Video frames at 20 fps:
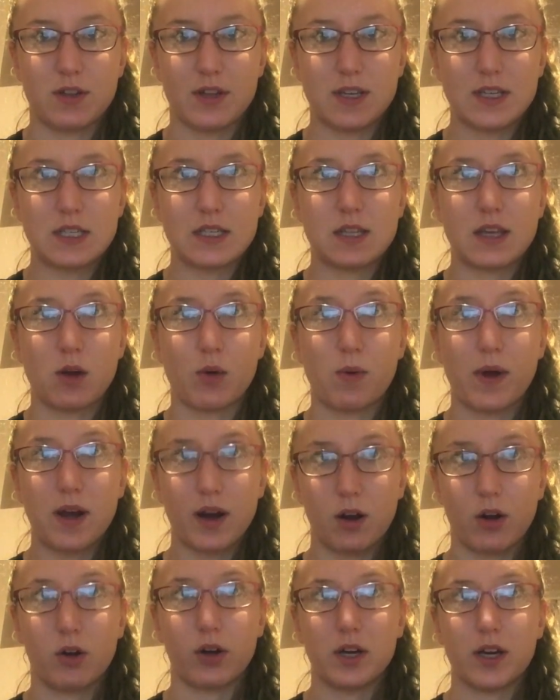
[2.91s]
this,
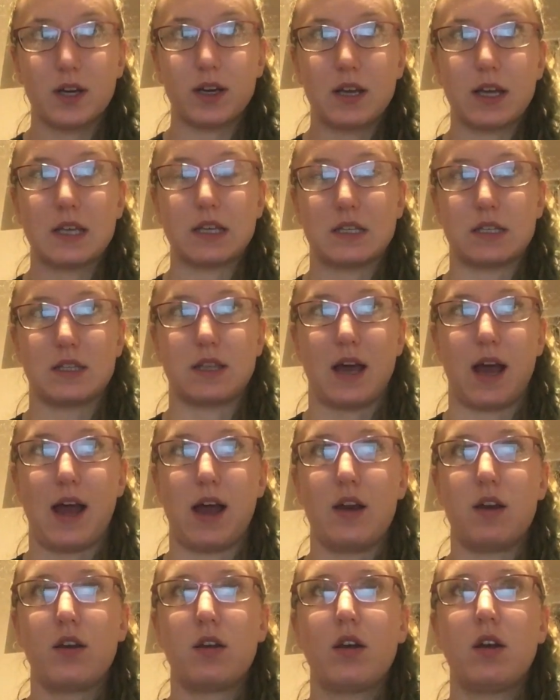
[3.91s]
theoretically, is
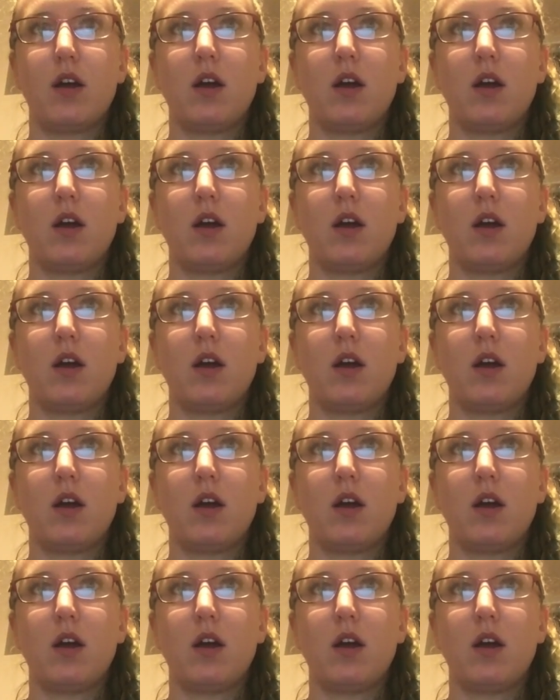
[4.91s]
that